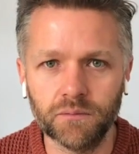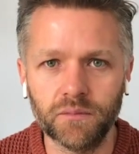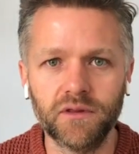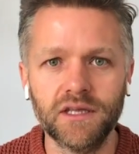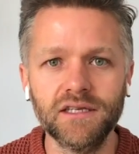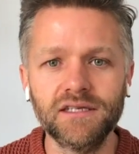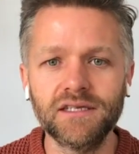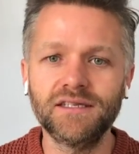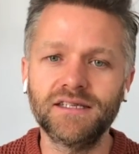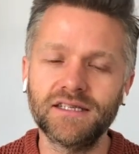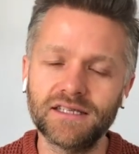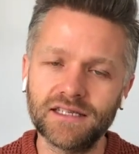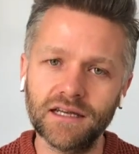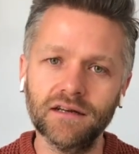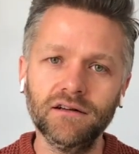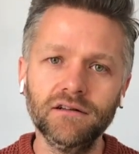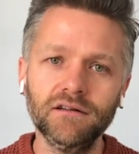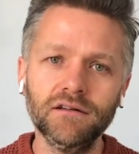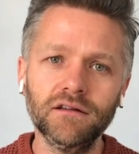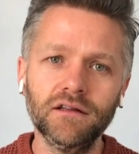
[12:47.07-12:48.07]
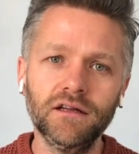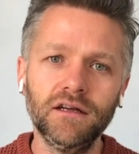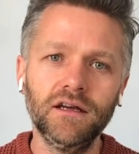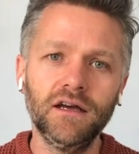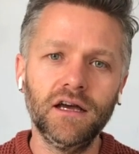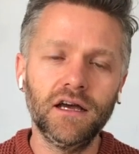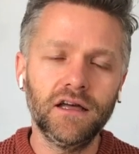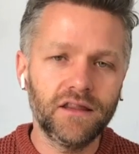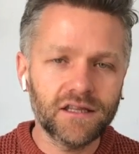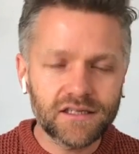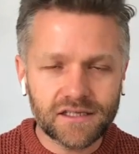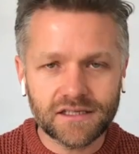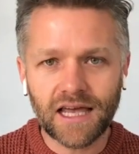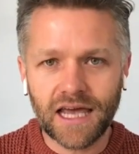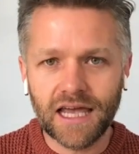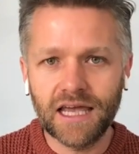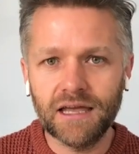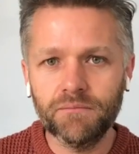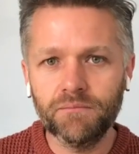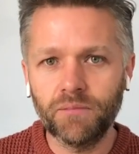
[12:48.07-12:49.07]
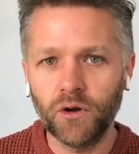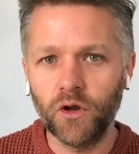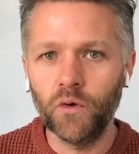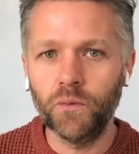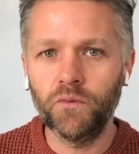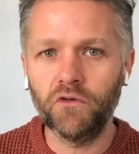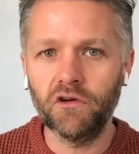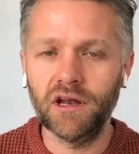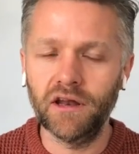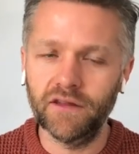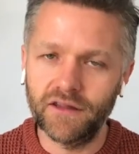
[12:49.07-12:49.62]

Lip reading: This is still the same blueprint,